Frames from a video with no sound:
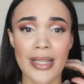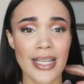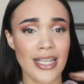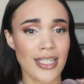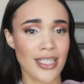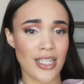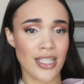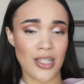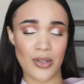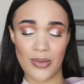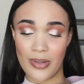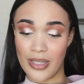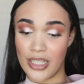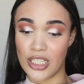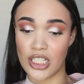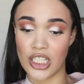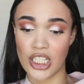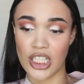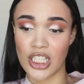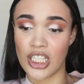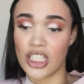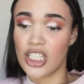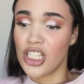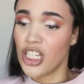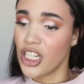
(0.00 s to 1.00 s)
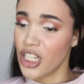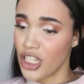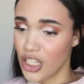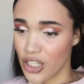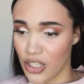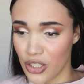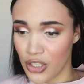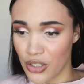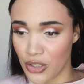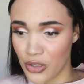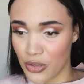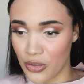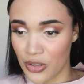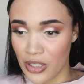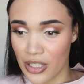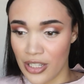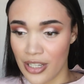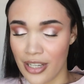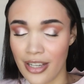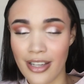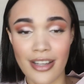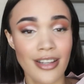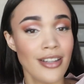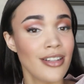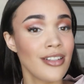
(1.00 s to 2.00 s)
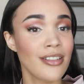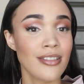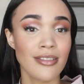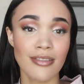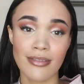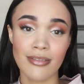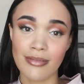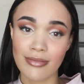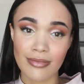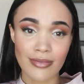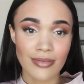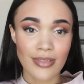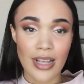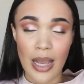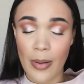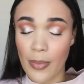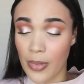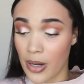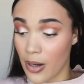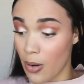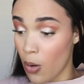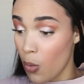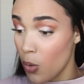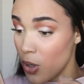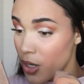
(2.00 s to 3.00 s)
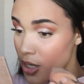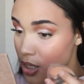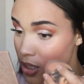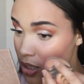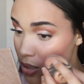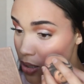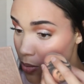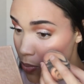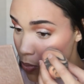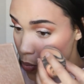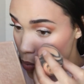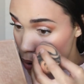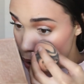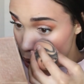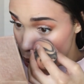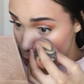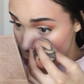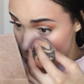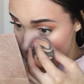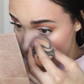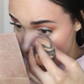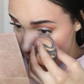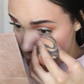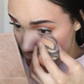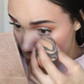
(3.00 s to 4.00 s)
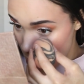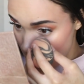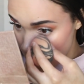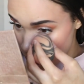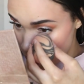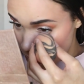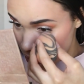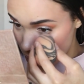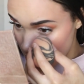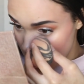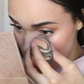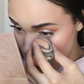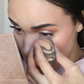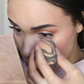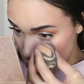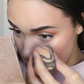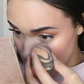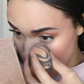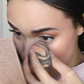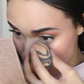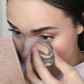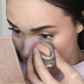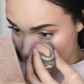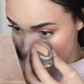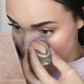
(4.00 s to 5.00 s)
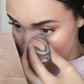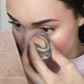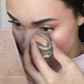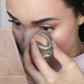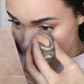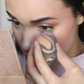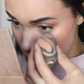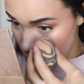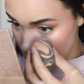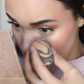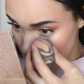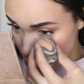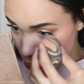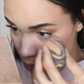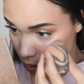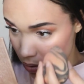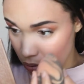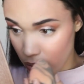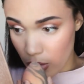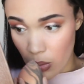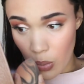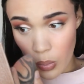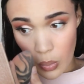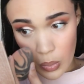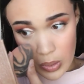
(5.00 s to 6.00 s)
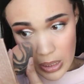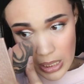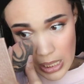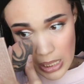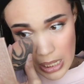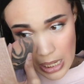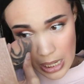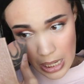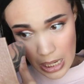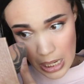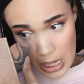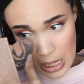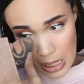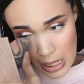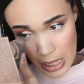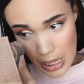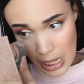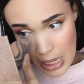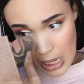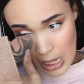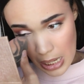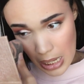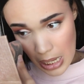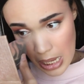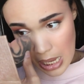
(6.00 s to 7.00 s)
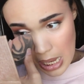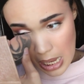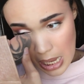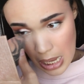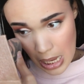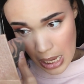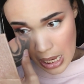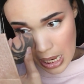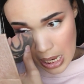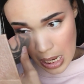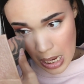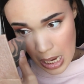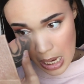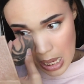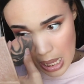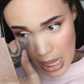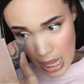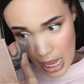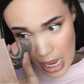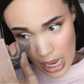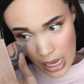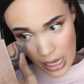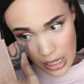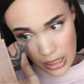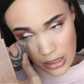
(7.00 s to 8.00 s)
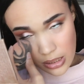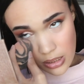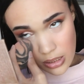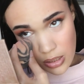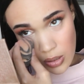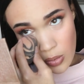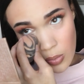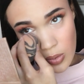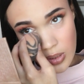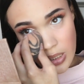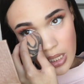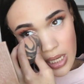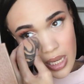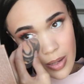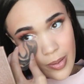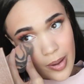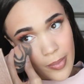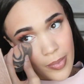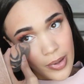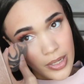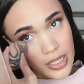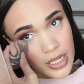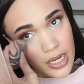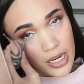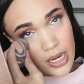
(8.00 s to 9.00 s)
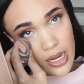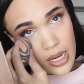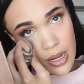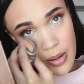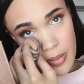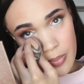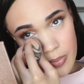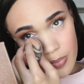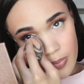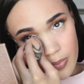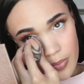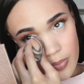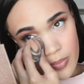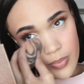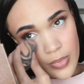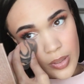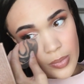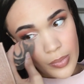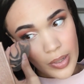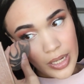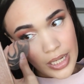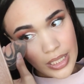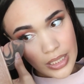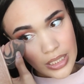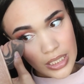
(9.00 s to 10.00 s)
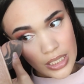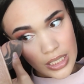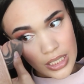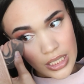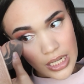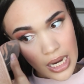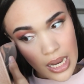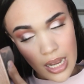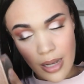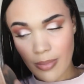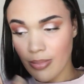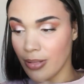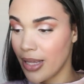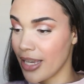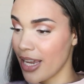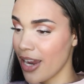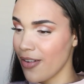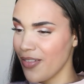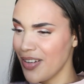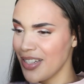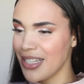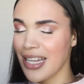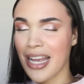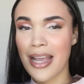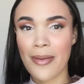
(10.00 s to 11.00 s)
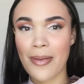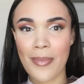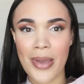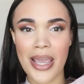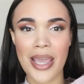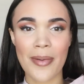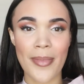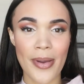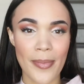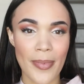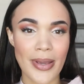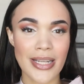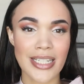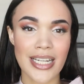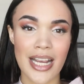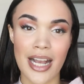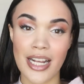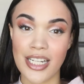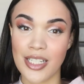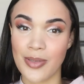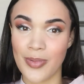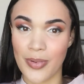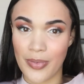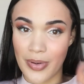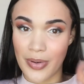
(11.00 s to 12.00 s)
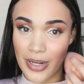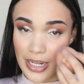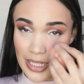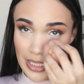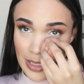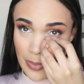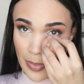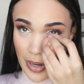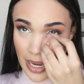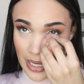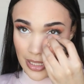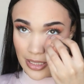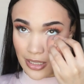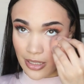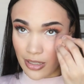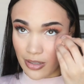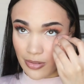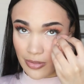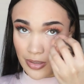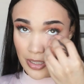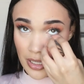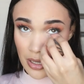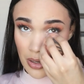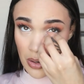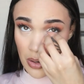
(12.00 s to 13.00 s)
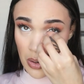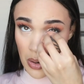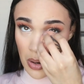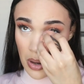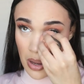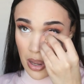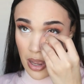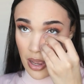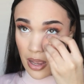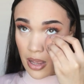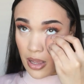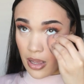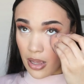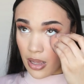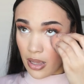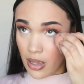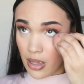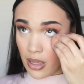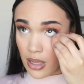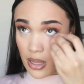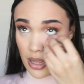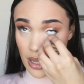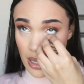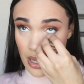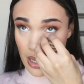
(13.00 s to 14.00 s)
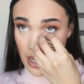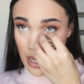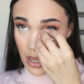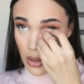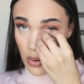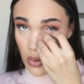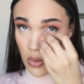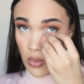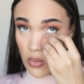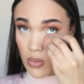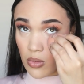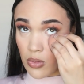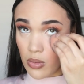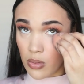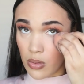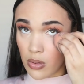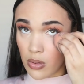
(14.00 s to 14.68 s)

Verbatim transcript: plans is really just to chill. I'm gonna order some more new makeup to test with you guys like throughout the week. And yeah, so once I get my paycheck, I'm be ready to shop. Like every time I get my paycheck, I just be ready to buy stuff. So, oh,